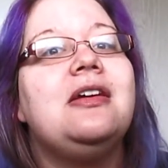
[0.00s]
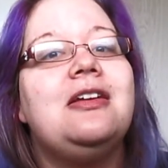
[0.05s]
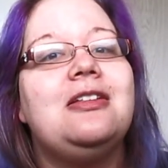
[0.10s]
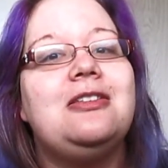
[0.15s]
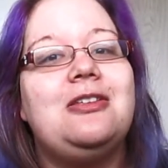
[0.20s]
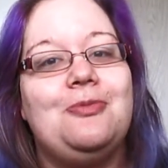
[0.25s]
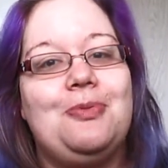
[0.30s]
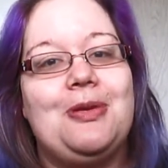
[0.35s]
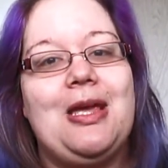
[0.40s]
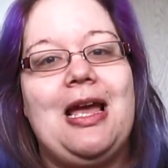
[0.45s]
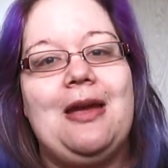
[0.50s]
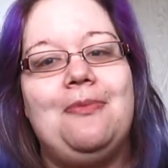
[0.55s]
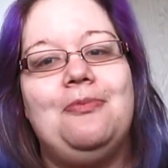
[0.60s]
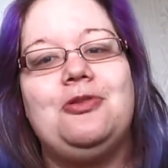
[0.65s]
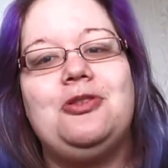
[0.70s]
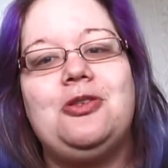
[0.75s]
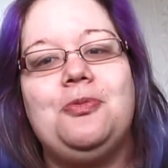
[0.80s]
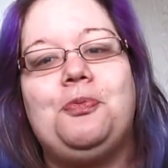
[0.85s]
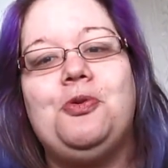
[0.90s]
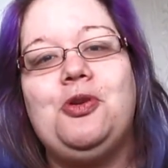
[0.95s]
to be able
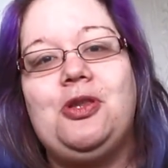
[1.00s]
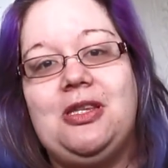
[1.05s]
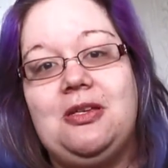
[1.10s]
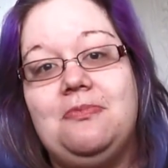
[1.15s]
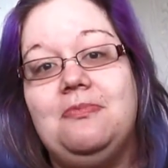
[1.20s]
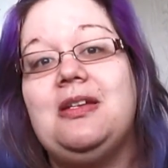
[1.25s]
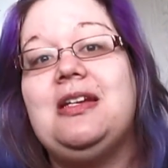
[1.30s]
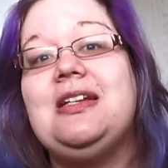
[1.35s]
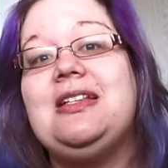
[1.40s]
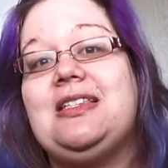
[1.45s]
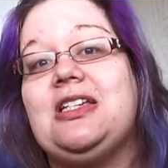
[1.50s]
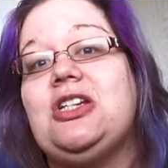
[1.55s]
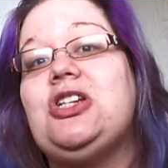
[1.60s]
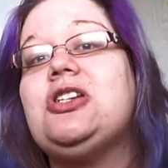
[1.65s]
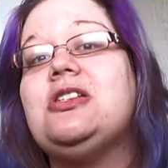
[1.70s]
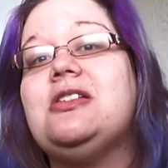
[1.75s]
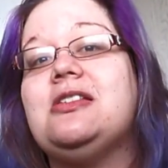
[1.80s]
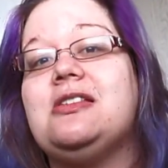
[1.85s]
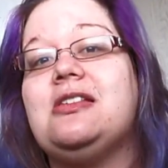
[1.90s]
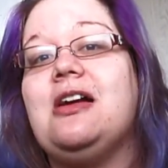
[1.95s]
to put limited
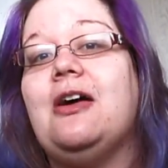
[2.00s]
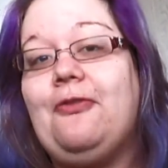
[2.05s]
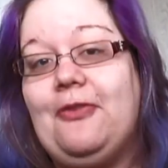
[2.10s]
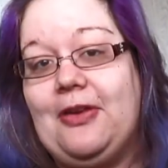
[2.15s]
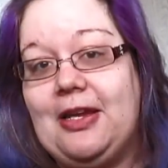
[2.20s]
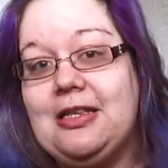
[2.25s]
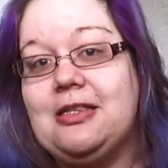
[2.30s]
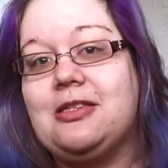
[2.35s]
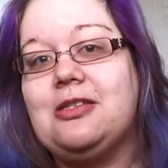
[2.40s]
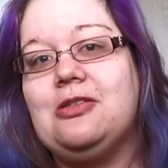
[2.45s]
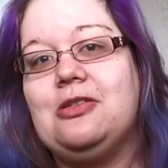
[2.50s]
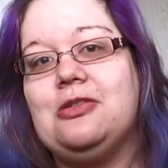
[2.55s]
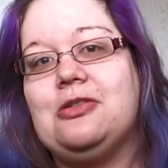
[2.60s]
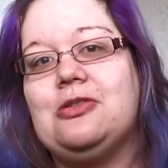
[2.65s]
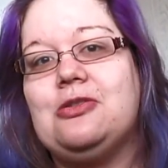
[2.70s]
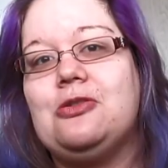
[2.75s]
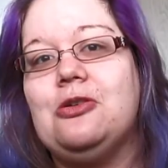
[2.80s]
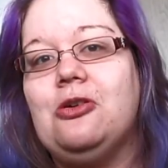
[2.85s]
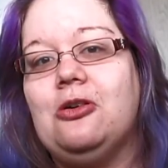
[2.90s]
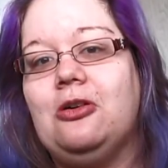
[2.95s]
edition stuff into the
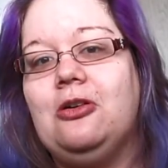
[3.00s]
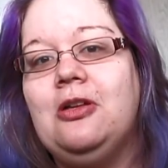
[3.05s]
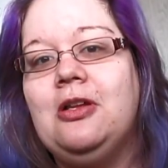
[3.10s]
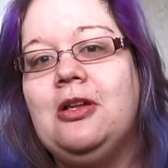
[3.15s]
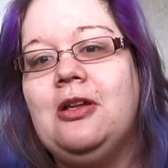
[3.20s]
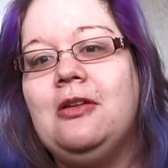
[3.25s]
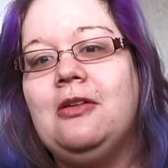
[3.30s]
store.